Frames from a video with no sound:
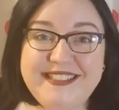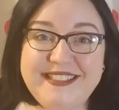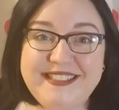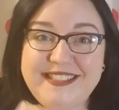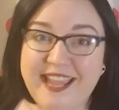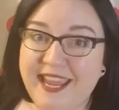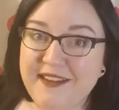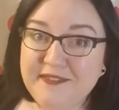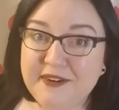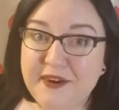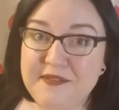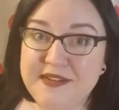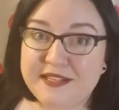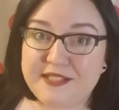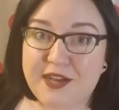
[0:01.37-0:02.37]
Today
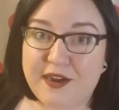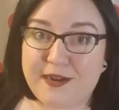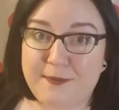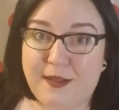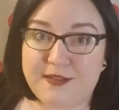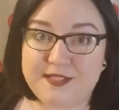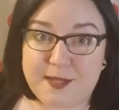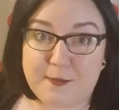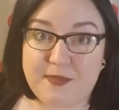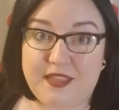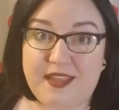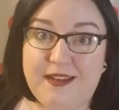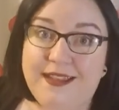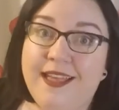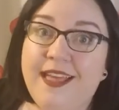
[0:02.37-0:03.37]
we're going to talk about
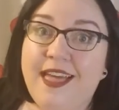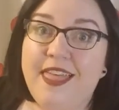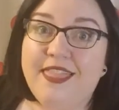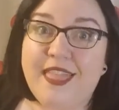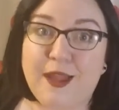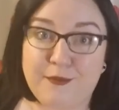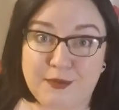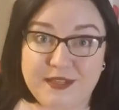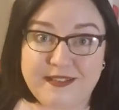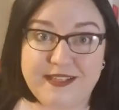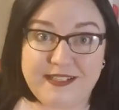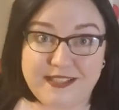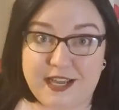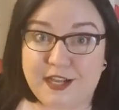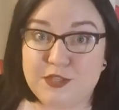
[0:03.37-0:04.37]
something that
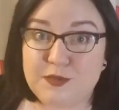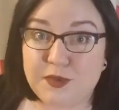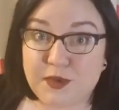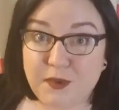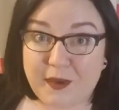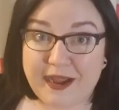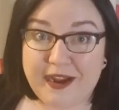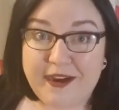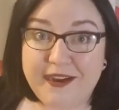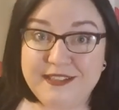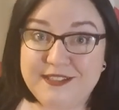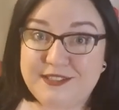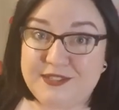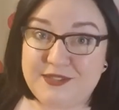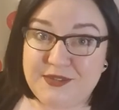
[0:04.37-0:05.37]
really does require
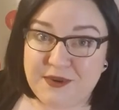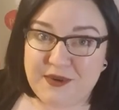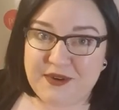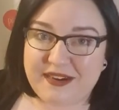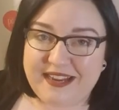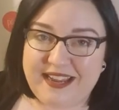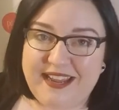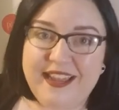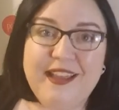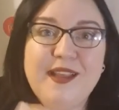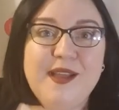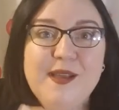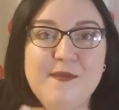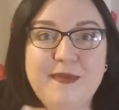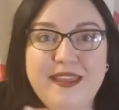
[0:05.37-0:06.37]
a story
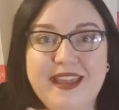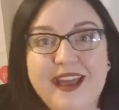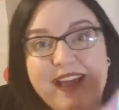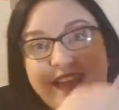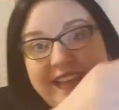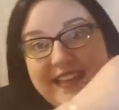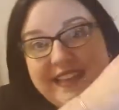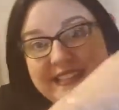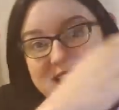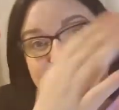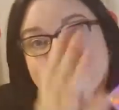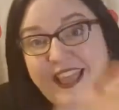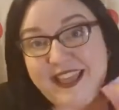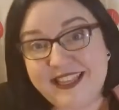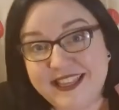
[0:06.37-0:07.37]
because
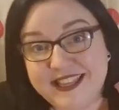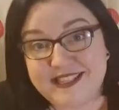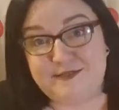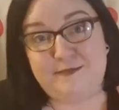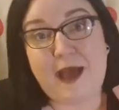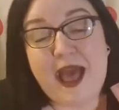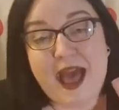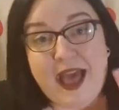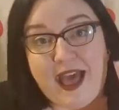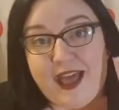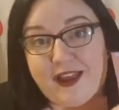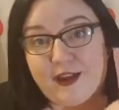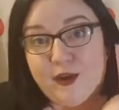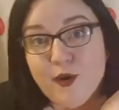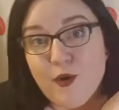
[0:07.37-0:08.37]
in this
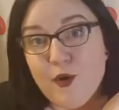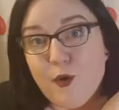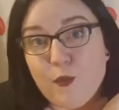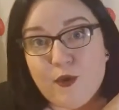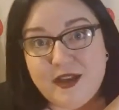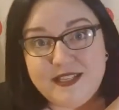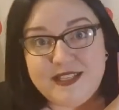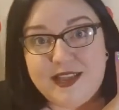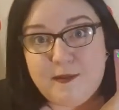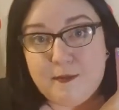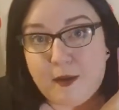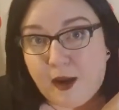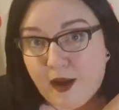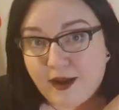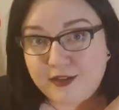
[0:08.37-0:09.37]
bag was a
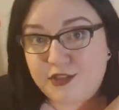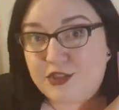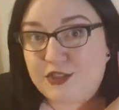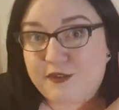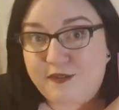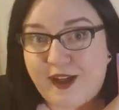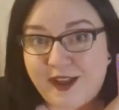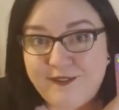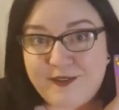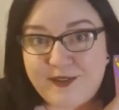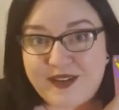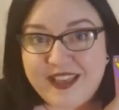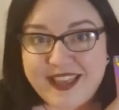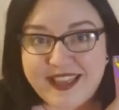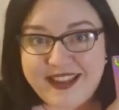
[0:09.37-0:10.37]
Posh
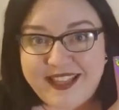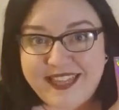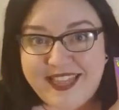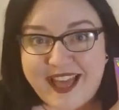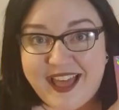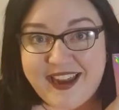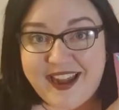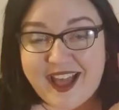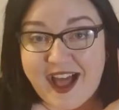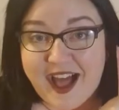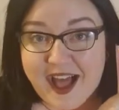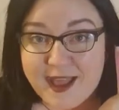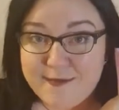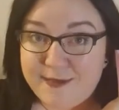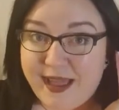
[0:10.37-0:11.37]
survival kit that
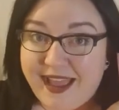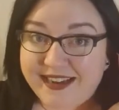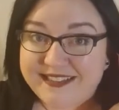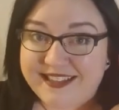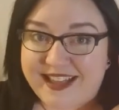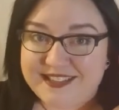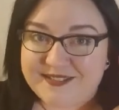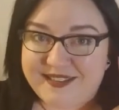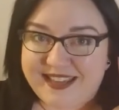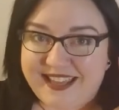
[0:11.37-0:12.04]
I packed last